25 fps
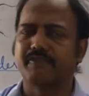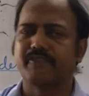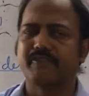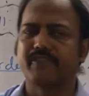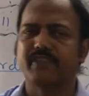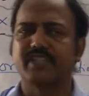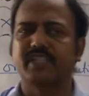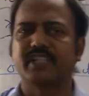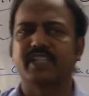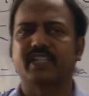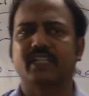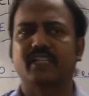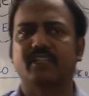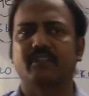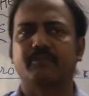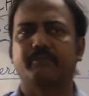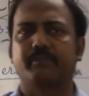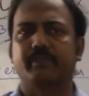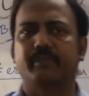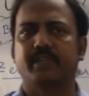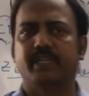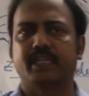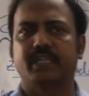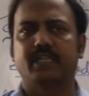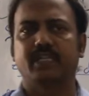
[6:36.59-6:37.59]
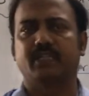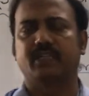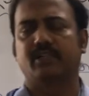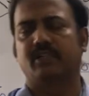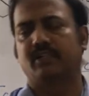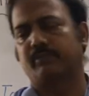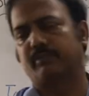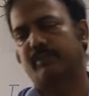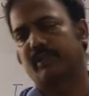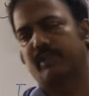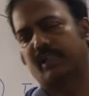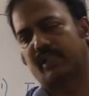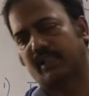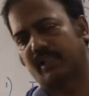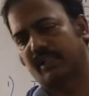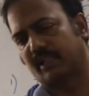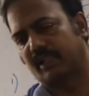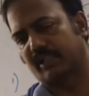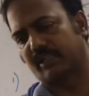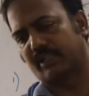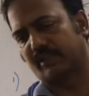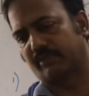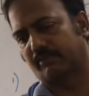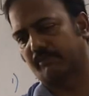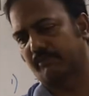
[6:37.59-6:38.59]
physical meaning of the
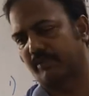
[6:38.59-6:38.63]
condition.